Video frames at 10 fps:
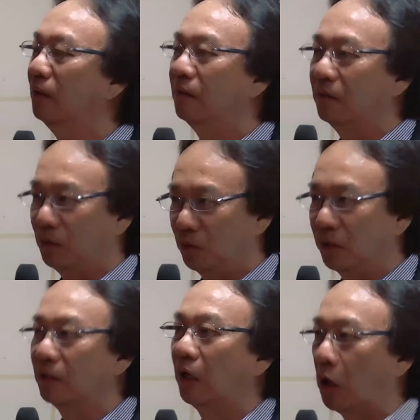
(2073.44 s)
you need
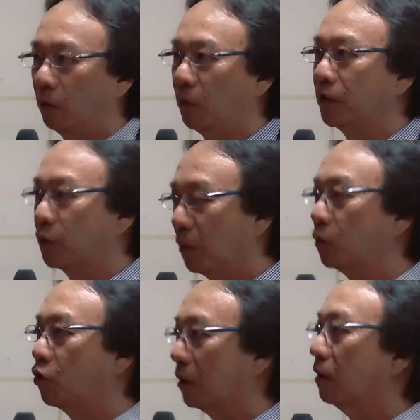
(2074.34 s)
a lot more
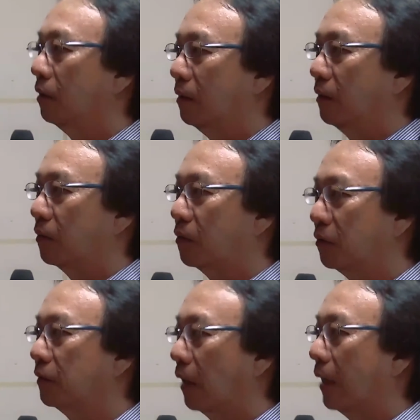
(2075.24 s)
exposure to
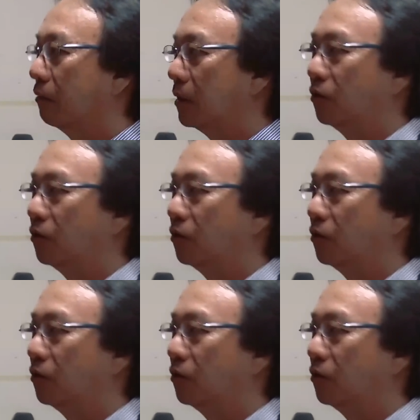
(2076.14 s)
the language.